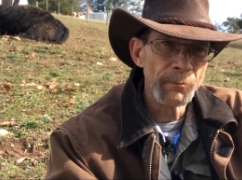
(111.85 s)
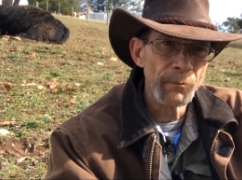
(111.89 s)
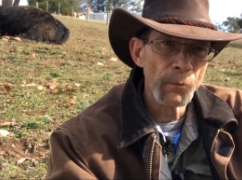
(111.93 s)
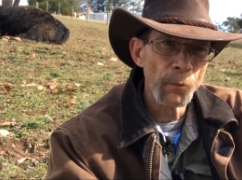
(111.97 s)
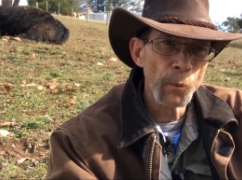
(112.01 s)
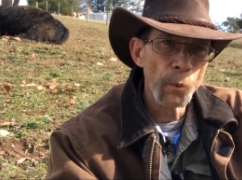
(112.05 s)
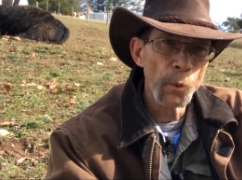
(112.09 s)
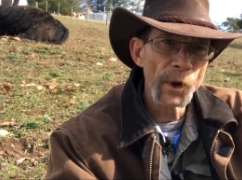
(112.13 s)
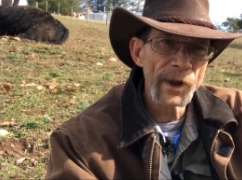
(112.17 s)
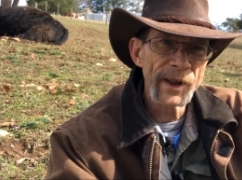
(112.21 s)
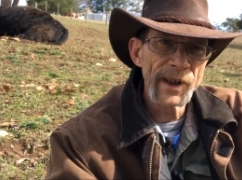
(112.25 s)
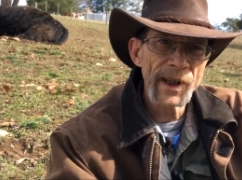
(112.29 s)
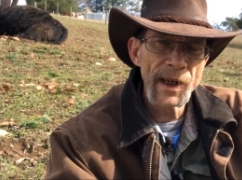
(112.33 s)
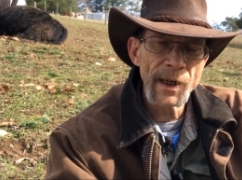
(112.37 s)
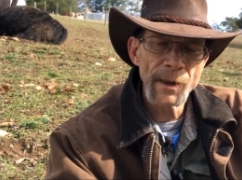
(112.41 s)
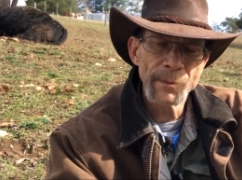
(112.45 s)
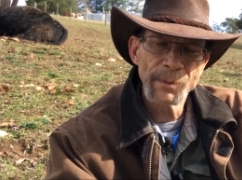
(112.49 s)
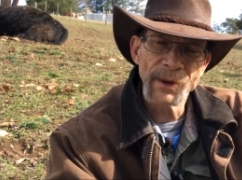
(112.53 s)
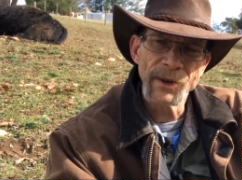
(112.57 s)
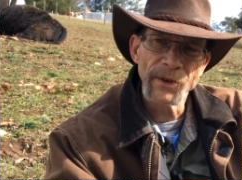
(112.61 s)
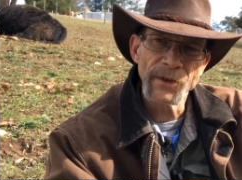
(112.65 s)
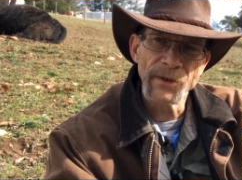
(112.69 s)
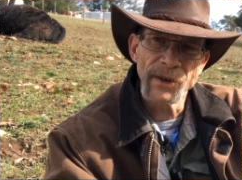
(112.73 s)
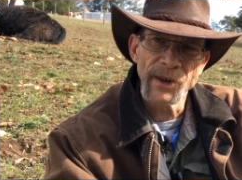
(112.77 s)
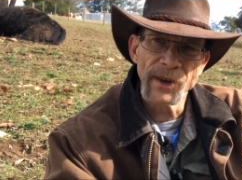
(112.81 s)
What
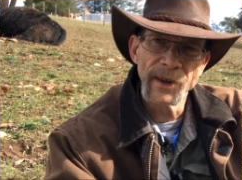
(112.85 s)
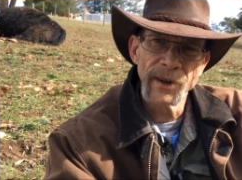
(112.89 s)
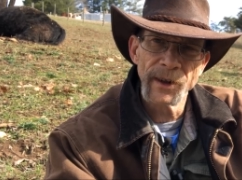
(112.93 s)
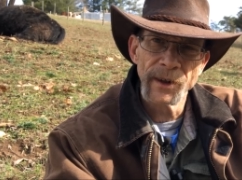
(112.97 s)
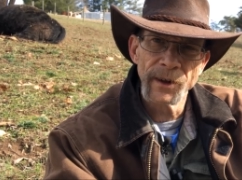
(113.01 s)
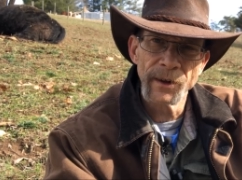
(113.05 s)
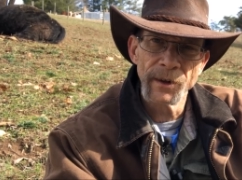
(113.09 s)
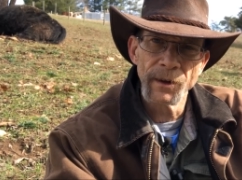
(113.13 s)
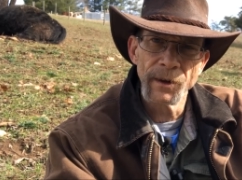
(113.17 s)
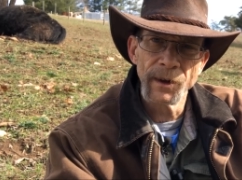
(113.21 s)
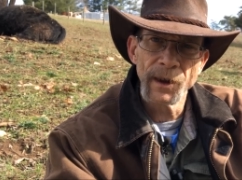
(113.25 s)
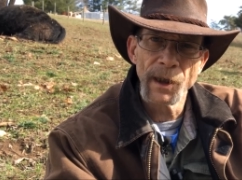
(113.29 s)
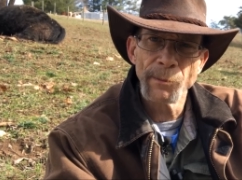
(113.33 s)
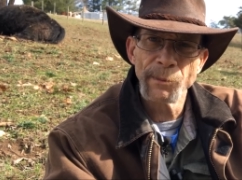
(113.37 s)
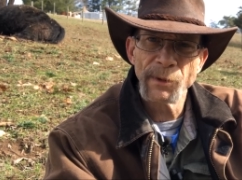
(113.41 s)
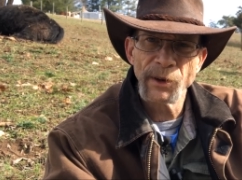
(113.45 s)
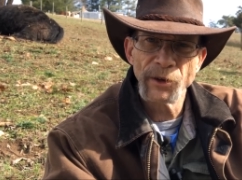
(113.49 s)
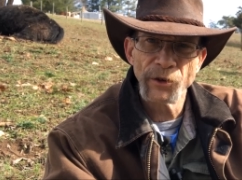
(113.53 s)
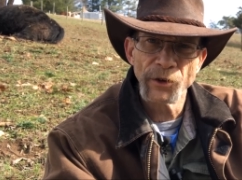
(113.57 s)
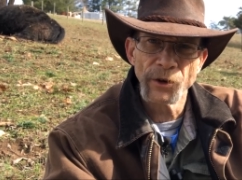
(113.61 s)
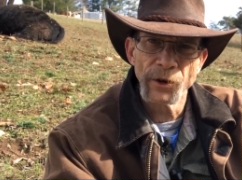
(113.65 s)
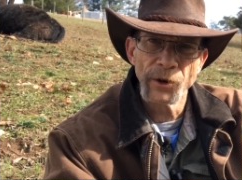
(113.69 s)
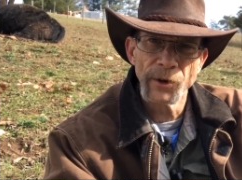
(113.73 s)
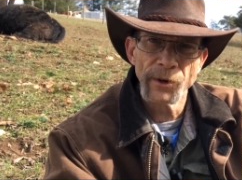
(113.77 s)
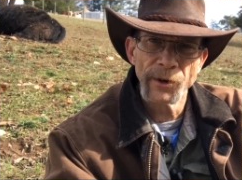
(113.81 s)
happens in lumpy
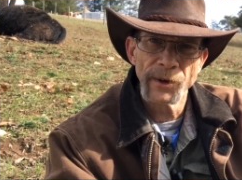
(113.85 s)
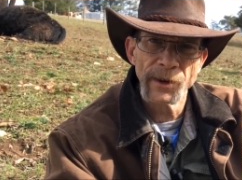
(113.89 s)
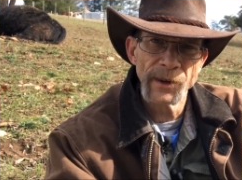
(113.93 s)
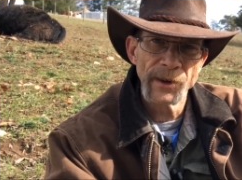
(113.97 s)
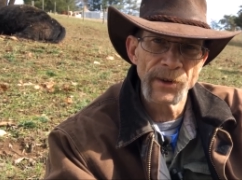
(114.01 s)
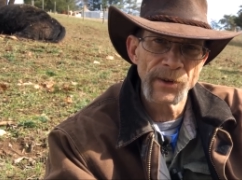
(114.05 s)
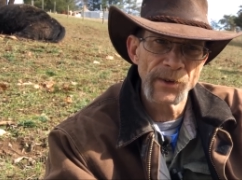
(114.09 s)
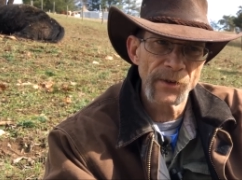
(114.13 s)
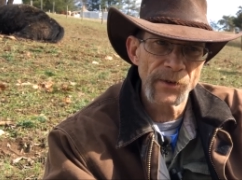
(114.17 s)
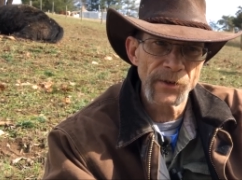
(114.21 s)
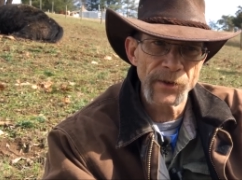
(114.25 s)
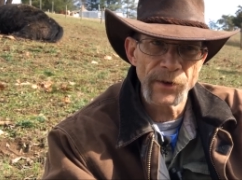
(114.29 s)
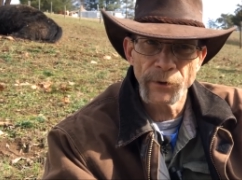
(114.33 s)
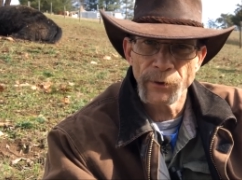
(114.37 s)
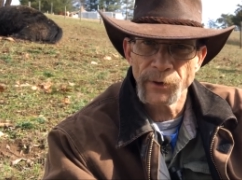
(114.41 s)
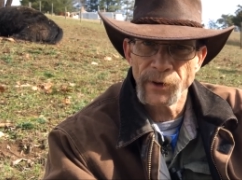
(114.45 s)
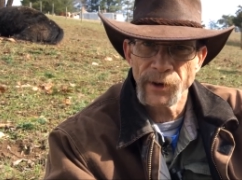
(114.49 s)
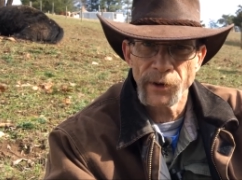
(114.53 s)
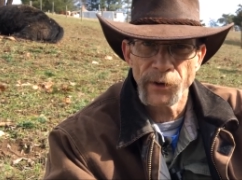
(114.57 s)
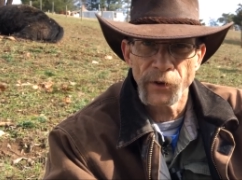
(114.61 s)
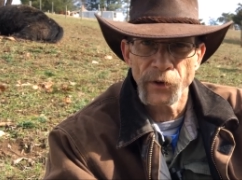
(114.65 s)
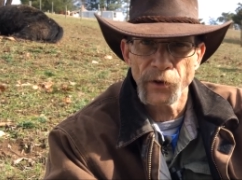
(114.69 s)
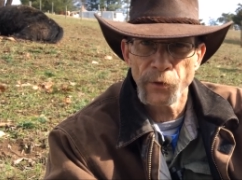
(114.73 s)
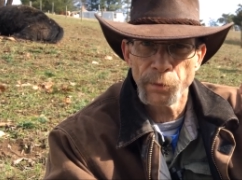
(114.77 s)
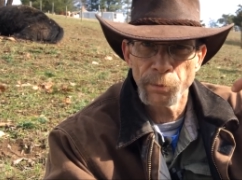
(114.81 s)
jaw is they'll get
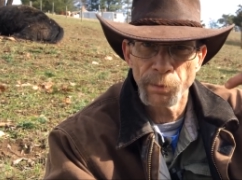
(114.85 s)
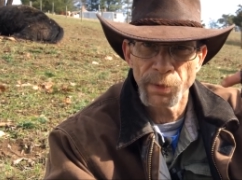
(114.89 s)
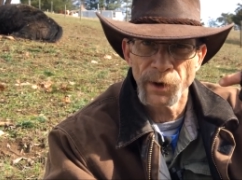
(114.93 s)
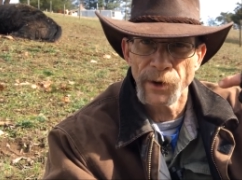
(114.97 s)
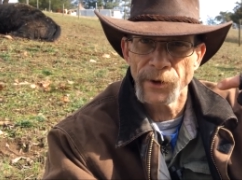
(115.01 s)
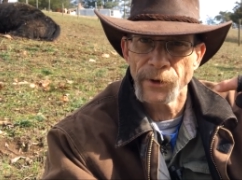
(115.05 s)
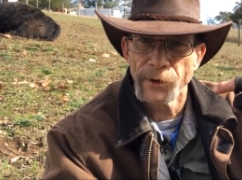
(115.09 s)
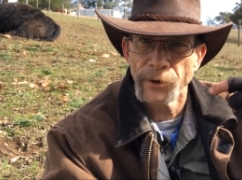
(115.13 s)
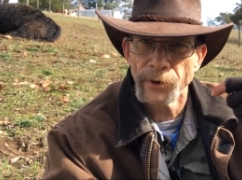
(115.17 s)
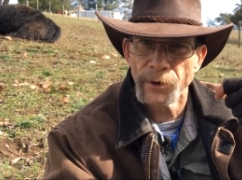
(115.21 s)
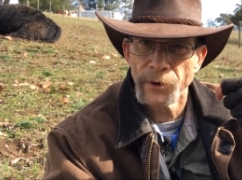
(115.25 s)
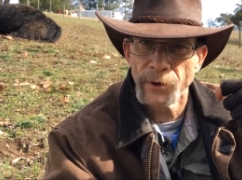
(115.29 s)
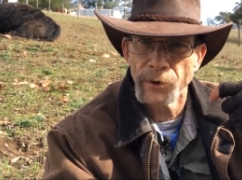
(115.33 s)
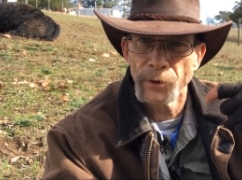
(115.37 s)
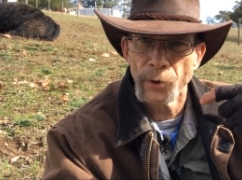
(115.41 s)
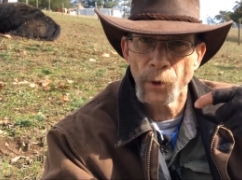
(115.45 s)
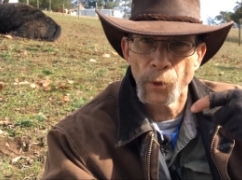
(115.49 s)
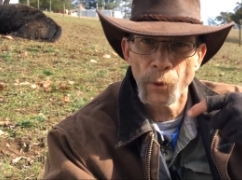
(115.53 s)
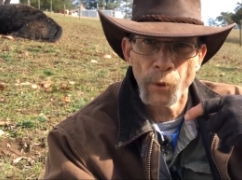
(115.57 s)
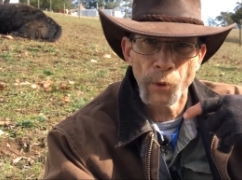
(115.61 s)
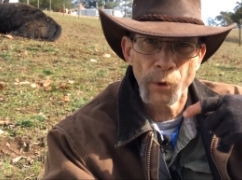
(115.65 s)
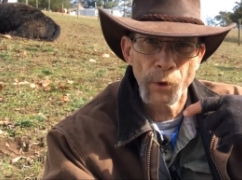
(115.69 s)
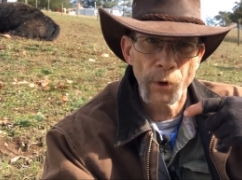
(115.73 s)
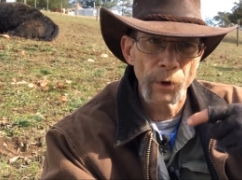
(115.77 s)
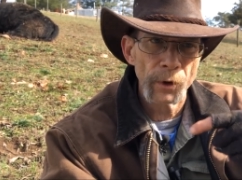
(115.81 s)
a splinter
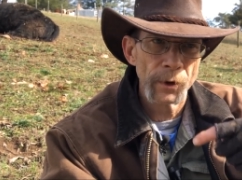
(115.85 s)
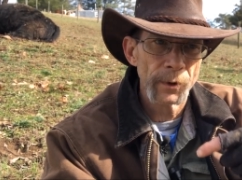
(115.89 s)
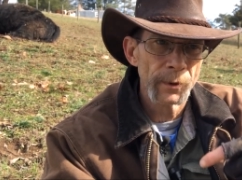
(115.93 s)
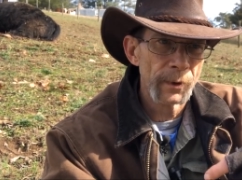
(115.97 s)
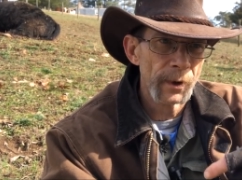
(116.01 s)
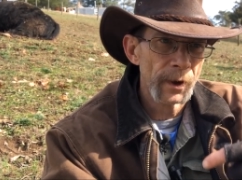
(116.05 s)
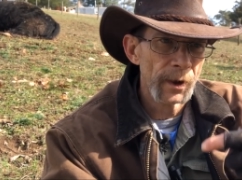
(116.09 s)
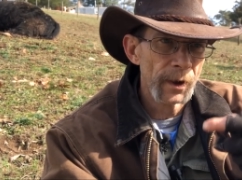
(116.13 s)
or